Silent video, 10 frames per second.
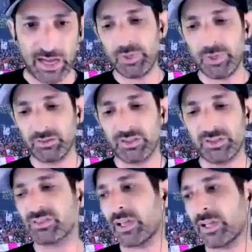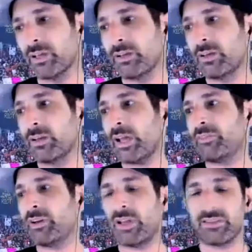able to just like have
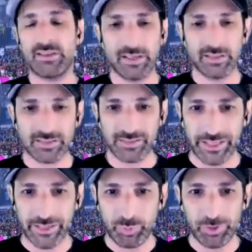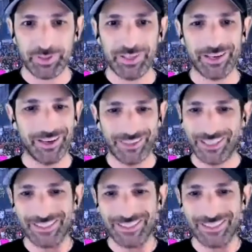a nice night's sleep, and just